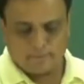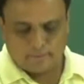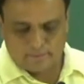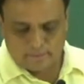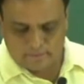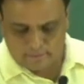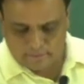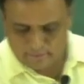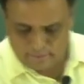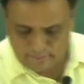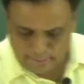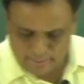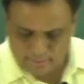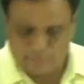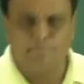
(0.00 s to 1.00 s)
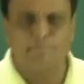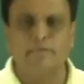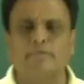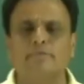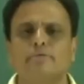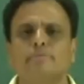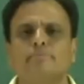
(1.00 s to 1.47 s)
So let us simple
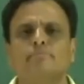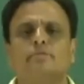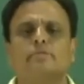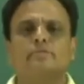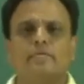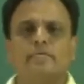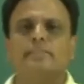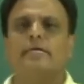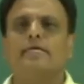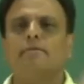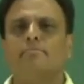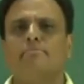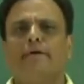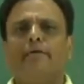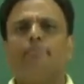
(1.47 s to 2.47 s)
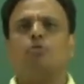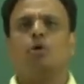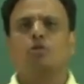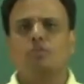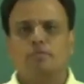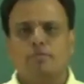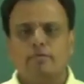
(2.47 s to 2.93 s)
is think that my
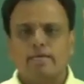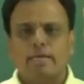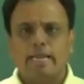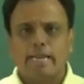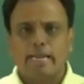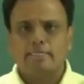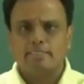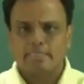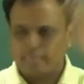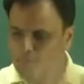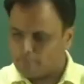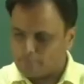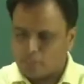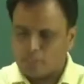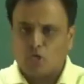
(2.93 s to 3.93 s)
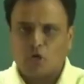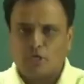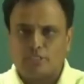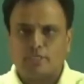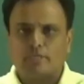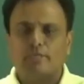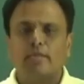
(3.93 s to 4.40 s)
both hands I kept on
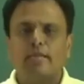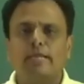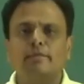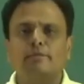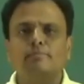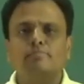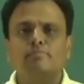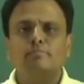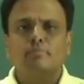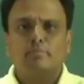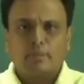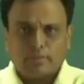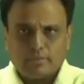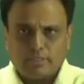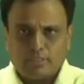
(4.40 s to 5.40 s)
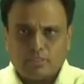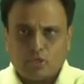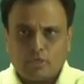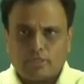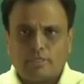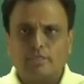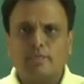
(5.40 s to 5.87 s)
horizontal line. This is the
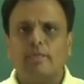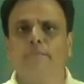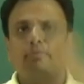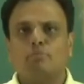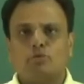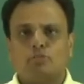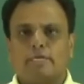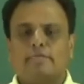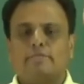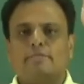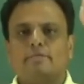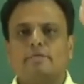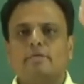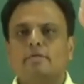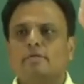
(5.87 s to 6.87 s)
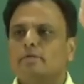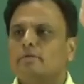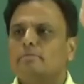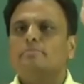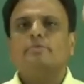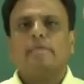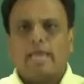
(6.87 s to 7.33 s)
horizontal line, both hands.
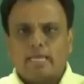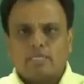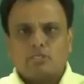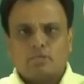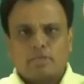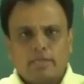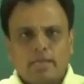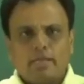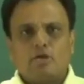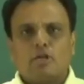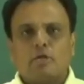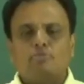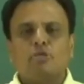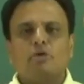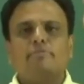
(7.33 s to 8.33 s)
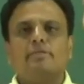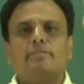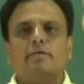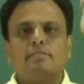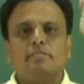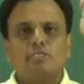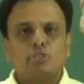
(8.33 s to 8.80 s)
As clear you are observing
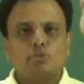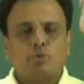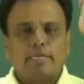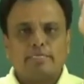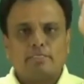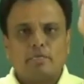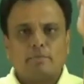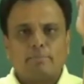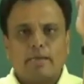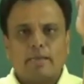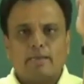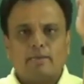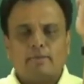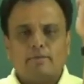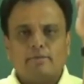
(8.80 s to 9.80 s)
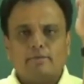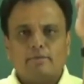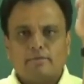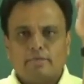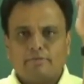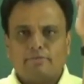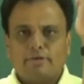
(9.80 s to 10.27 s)
that these two lines are parallel.
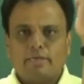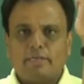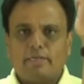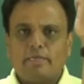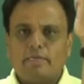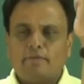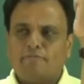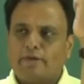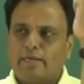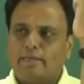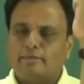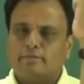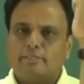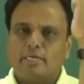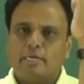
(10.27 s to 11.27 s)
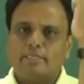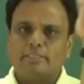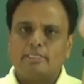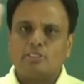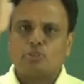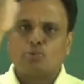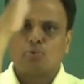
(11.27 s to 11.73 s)
Definitely if I tilt
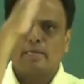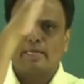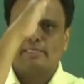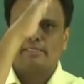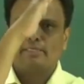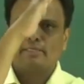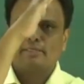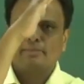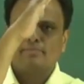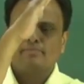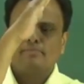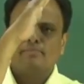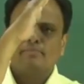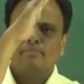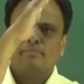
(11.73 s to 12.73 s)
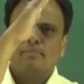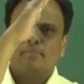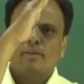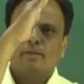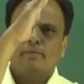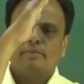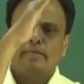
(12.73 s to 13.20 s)
these two lines,
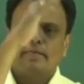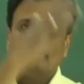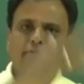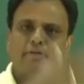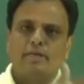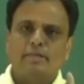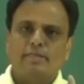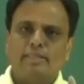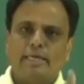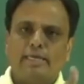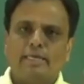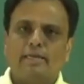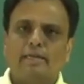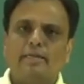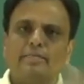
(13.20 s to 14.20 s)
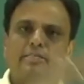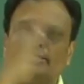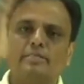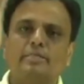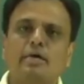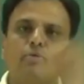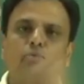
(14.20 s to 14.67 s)
then definitely the
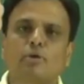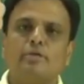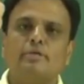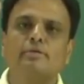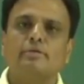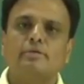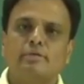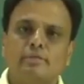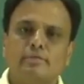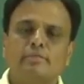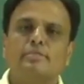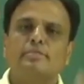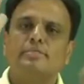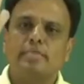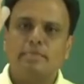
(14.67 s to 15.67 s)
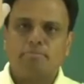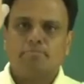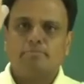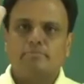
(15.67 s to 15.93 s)
inclinations are what? Same.